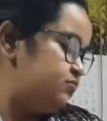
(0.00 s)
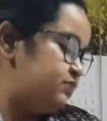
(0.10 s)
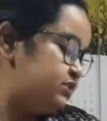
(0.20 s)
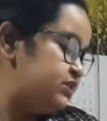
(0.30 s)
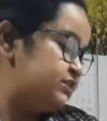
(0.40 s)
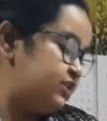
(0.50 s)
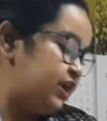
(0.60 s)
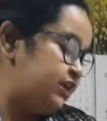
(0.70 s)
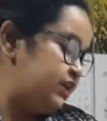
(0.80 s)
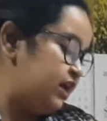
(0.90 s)
This
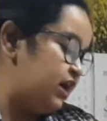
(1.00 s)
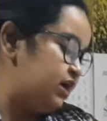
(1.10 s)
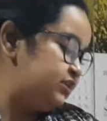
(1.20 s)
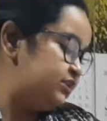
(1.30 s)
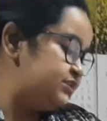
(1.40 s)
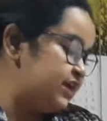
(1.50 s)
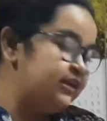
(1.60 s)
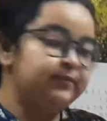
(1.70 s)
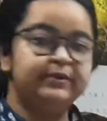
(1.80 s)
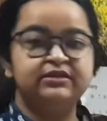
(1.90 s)
greatly hurt the
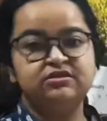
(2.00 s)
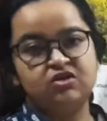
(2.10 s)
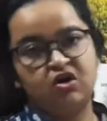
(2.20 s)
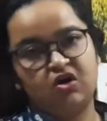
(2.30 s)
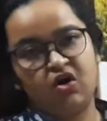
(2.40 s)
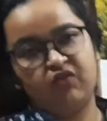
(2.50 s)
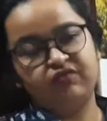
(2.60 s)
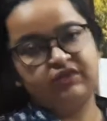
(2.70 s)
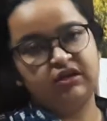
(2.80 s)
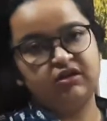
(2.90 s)
sentiments of
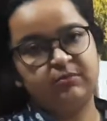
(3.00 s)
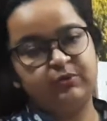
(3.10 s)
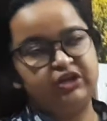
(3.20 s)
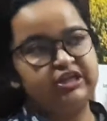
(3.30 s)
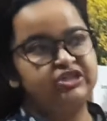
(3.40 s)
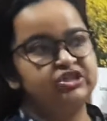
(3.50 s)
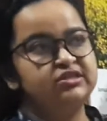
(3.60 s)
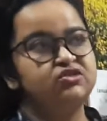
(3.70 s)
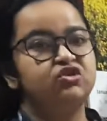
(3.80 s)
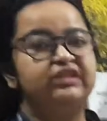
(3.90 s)
the
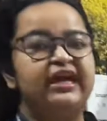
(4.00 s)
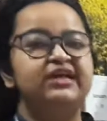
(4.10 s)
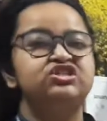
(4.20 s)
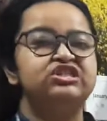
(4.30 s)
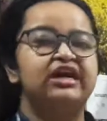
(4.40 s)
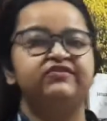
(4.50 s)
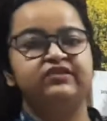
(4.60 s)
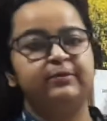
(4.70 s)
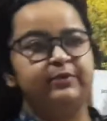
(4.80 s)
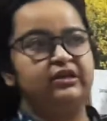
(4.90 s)
Britishers, so they shelved
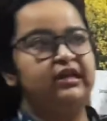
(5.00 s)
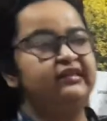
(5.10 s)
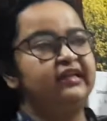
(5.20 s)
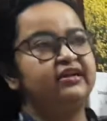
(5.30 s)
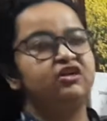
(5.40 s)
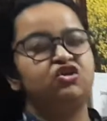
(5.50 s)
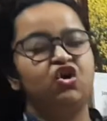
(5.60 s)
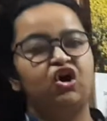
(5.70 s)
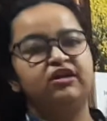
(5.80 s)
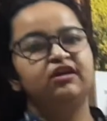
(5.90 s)
the bill. Like they did
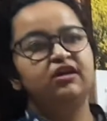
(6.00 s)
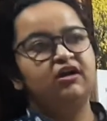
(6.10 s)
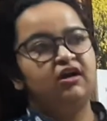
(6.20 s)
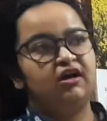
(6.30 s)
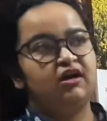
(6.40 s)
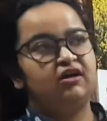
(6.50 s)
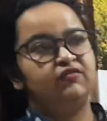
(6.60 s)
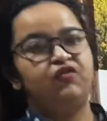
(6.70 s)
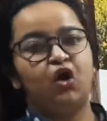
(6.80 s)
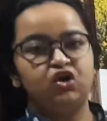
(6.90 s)
not
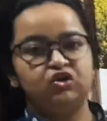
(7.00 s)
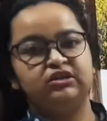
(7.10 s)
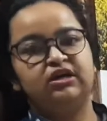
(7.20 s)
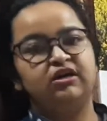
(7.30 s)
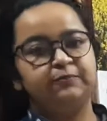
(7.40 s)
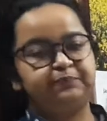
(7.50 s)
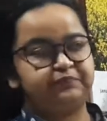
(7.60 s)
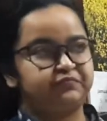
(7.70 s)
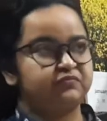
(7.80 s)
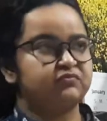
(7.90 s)
follow the
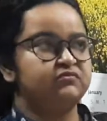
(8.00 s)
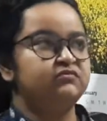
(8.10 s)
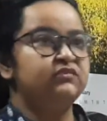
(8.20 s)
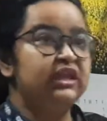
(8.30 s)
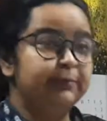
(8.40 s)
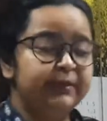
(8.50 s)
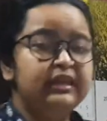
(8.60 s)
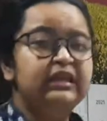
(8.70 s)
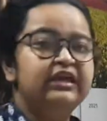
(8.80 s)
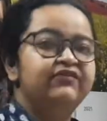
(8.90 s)

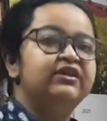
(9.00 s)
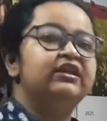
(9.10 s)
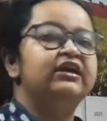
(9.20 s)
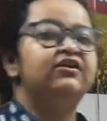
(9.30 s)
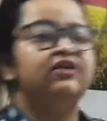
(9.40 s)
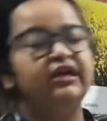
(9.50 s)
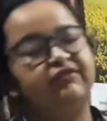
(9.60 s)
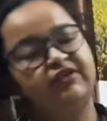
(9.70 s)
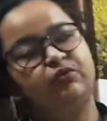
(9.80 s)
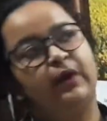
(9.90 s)
bill
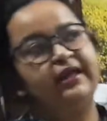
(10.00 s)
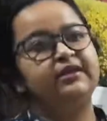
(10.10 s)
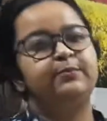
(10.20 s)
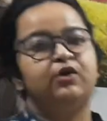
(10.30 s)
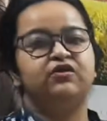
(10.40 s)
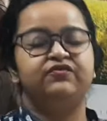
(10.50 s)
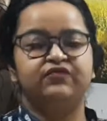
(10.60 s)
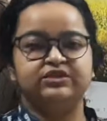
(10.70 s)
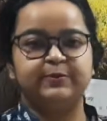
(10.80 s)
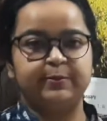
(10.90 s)
even while it
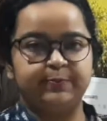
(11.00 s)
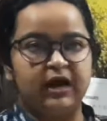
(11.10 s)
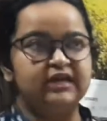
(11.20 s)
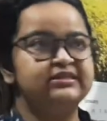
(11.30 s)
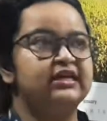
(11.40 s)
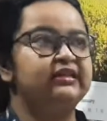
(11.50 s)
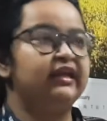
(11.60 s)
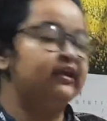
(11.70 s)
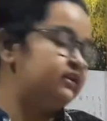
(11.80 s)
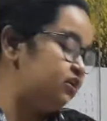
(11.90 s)
was being passed, and
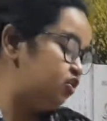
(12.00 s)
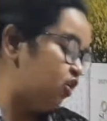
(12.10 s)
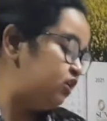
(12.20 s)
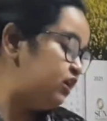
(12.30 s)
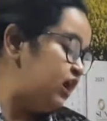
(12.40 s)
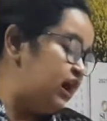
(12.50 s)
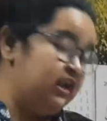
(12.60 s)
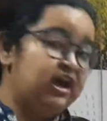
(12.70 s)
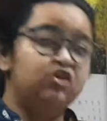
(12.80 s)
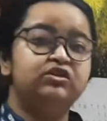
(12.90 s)
they did not
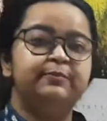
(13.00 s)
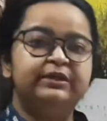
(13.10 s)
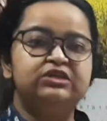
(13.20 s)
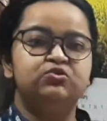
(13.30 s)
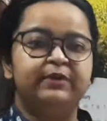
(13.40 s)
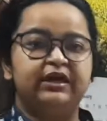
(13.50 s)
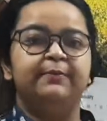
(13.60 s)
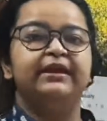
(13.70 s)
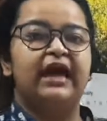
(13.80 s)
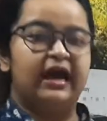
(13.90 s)
allow the bill to become
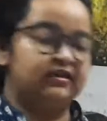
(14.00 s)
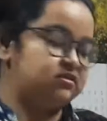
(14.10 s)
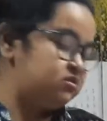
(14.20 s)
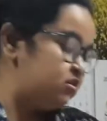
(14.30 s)
an act.